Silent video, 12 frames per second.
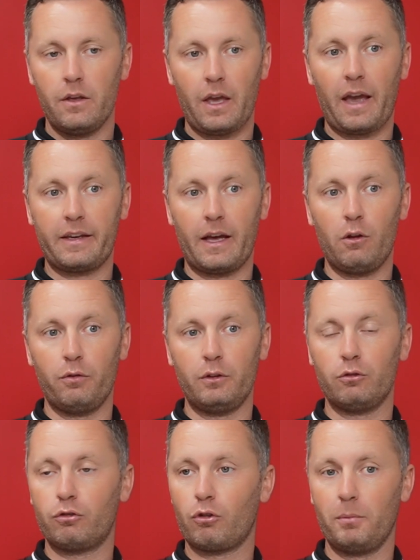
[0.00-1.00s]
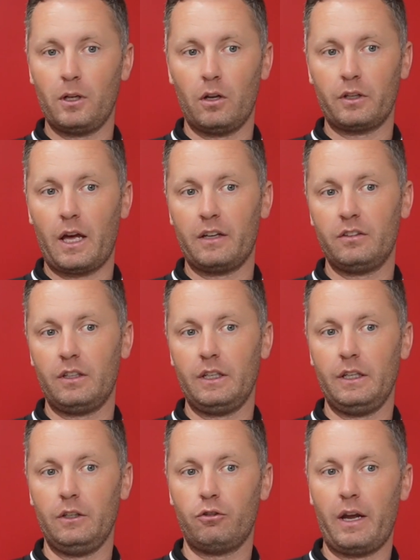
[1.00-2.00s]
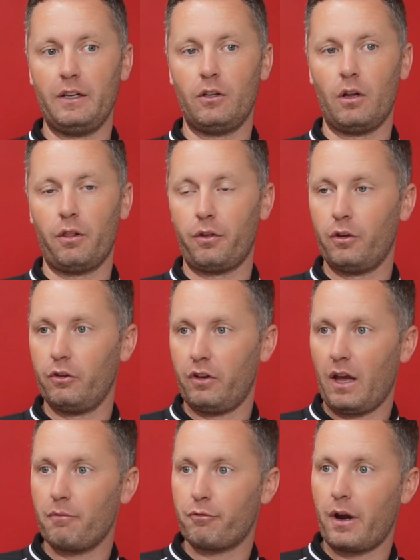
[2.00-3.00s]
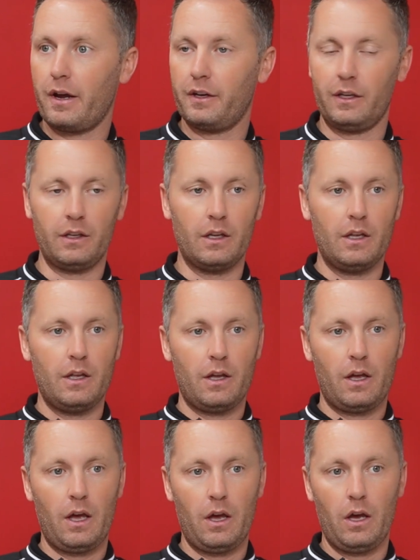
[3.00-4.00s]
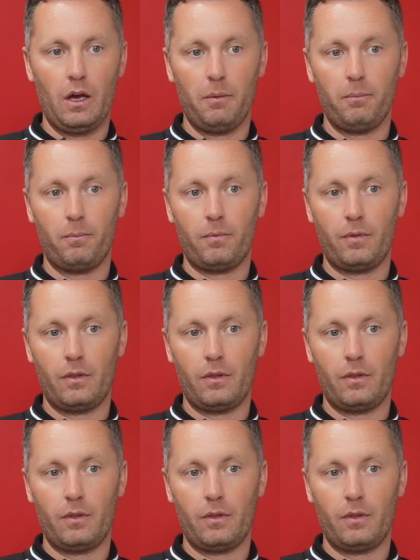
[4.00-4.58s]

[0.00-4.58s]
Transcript: Yeah, Kelvin's coming along nicely. He trained on Thursday and Friday. Um,